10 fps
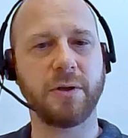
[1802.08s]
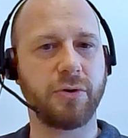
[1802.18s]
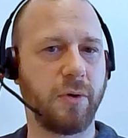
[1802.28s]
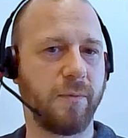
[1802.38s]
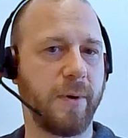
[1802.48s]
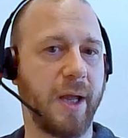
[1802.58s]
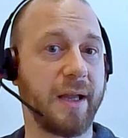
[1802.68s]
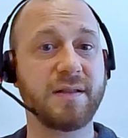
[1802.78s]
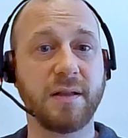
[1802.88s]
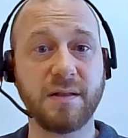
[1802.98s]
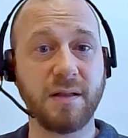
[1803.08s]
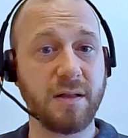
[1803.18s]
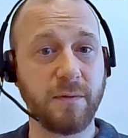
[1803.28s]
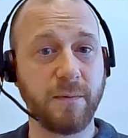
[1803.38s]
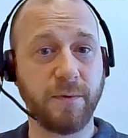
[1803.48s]
to access
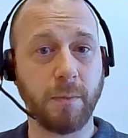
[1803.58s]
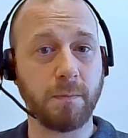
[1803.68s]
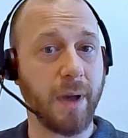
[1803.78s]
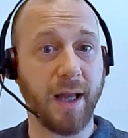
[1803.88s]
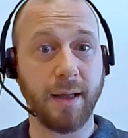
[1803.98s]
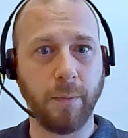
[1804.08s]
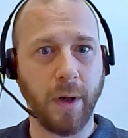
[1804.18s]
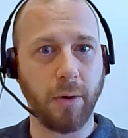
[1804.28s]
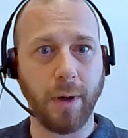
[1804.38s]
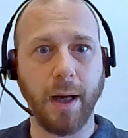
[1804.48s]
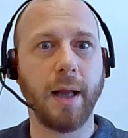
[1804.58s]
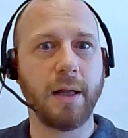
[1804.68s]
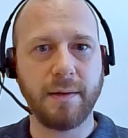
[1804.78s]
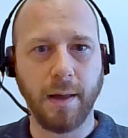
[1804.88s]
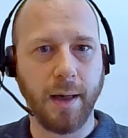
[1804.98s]
it from anywhere,
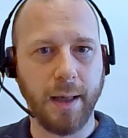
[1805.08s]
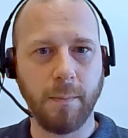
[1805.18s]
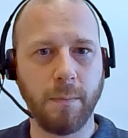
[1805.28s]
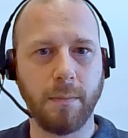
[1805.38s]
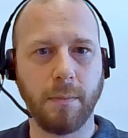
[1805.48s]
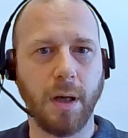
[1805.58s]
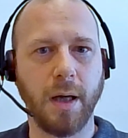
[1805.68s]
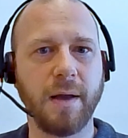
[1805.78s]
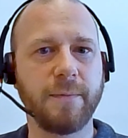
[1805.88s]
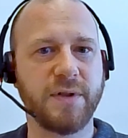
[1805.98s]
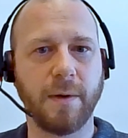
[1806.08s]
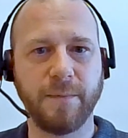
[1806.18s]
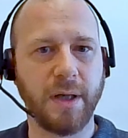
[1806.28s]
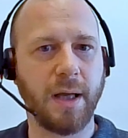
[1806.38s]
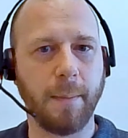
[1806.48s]
anytime. If
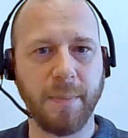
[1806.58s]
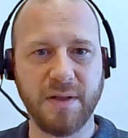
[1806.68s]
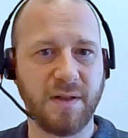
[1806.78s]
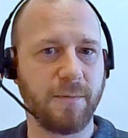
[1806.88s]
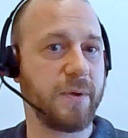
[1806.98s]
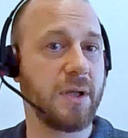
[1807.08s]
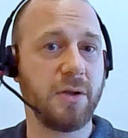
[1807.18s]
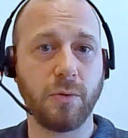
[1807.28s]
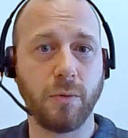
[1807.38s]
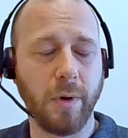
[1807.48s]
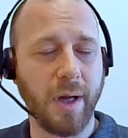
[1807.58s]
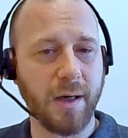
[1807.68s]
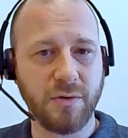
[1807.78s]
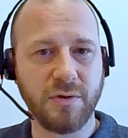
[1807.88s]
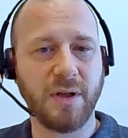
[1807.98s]
something happens, if we need to
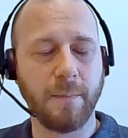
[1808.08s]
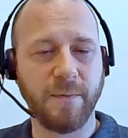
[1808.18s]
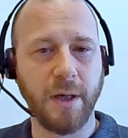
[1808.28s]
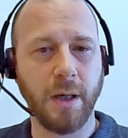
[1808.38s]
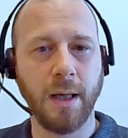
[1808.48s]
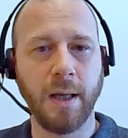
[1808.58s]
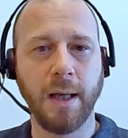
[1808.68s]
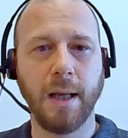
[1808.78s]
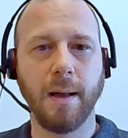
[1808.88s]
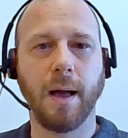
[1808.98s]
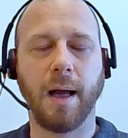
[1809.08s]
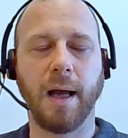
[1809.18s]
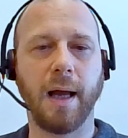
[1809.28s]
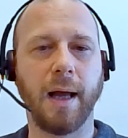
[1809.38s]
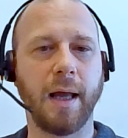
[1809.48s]
react to something,
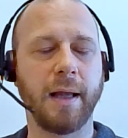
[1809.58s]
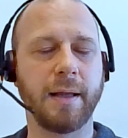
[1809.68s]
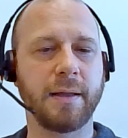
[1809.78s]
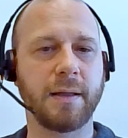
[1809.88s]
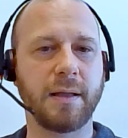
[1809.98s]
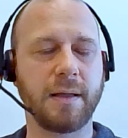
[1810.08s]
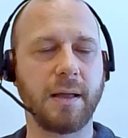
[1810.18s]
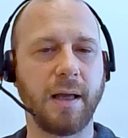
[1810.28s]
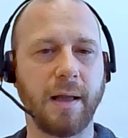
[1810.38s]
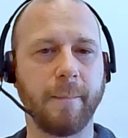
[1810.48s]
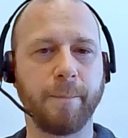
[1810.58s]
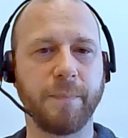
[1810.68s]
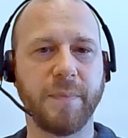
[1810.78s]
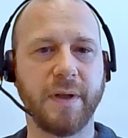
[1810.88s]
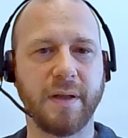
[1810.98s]
and
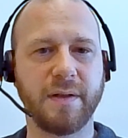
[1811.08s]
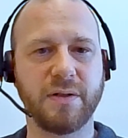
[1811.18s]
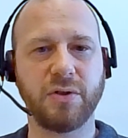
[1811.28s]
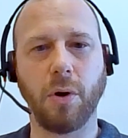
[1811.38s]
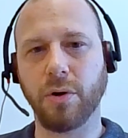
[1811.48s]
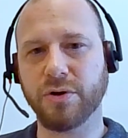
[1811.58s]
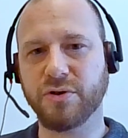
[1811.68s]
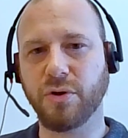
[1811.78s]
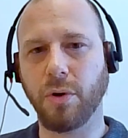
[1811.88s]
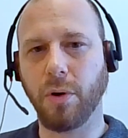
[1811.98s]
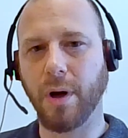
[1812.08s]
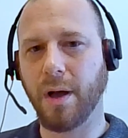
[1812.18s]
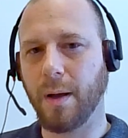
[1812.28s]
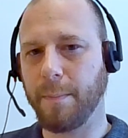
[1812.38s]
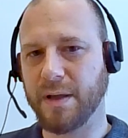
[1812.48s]
that is also
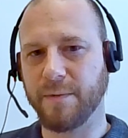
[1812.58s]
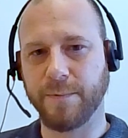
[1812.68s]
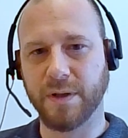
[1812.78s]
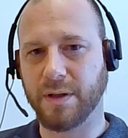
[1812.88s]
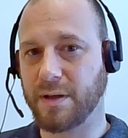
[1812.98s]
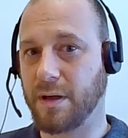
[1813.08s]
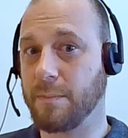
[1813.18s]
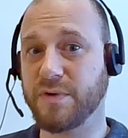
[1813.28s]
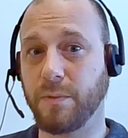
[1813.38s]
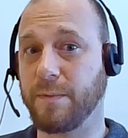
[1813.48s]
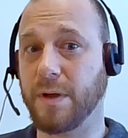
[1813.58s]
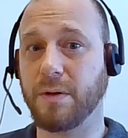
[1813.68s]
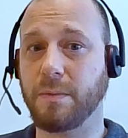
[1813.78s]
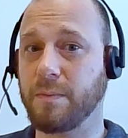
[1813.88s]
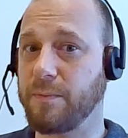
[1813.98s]
a benefit that comes with
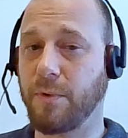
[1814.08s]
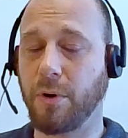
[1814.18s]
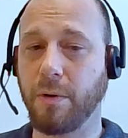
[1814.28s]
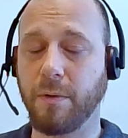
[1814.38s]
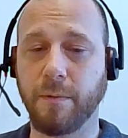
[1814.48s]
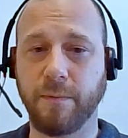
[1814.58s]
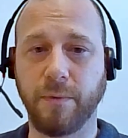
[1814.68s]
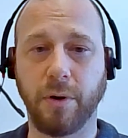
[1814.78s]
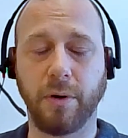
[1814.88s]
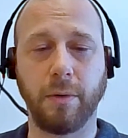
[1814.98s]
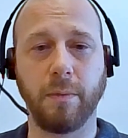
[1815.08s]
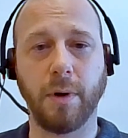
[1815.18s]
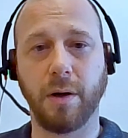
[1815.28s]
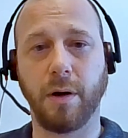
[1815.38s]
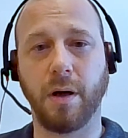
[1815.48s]
it for
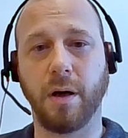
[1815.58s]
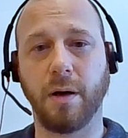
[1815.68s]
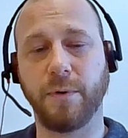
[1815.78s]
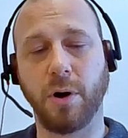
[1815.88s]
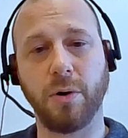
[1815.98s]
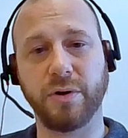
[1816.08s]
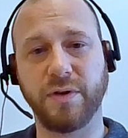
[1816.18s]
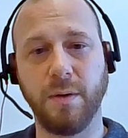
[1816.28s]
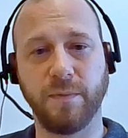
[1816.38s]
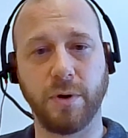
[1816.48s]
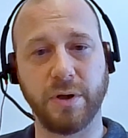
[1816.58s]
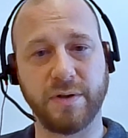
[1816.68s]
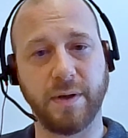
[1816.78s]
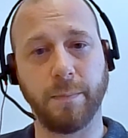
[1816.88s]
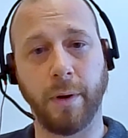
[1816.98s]
our team, for
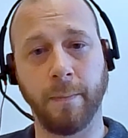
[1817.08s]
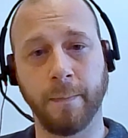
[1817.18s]
example.